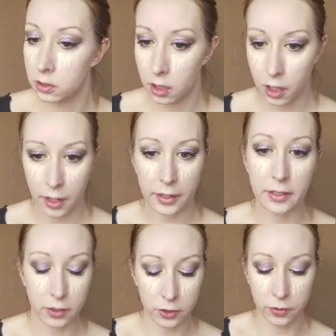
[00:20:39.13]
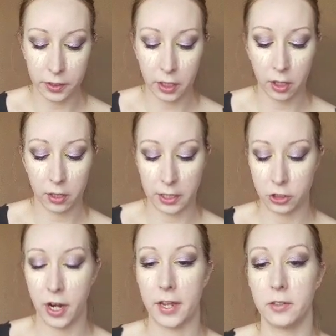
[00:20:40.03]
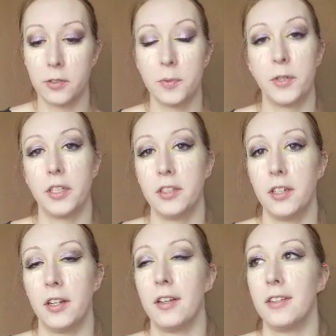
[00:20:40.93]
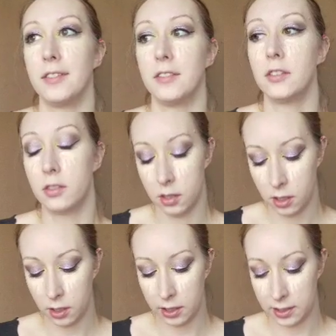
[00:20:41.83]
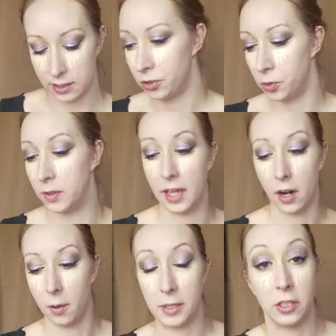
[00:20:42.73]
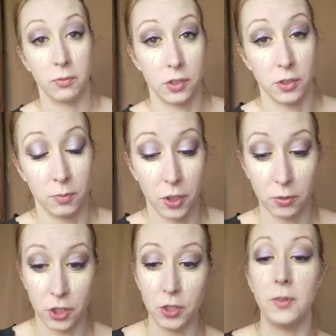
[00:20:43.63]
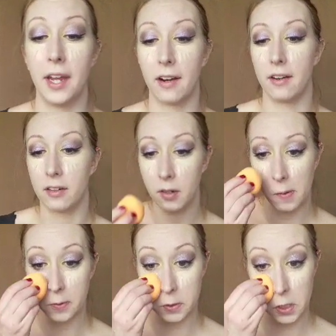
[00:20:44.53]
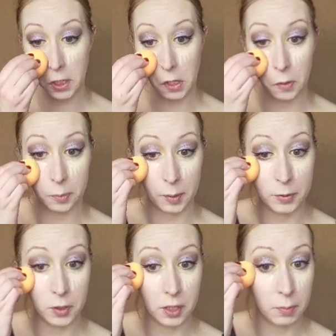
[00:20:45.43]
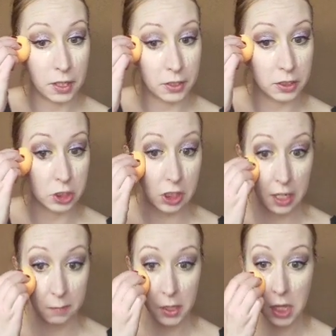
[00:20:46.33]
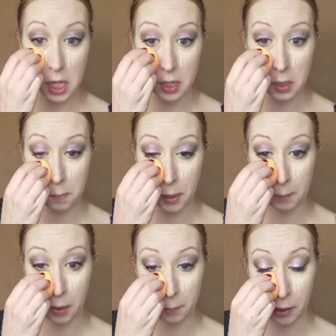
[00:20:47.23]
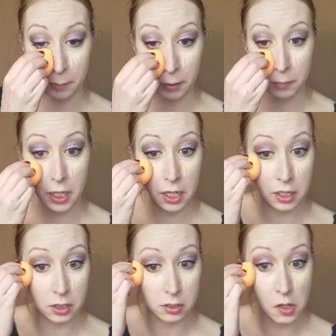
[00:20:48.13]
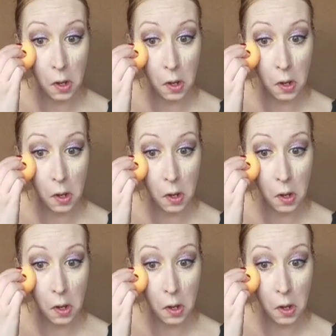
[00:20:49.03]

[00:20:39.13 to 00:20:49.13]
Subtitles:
Alright, those don't really look like triangles, but yeah. Listen, you get on me, YouTube. Don't you dare. Just gonna go with my beauty blender and just kind of blend, blend, blend, blend, blend, blend.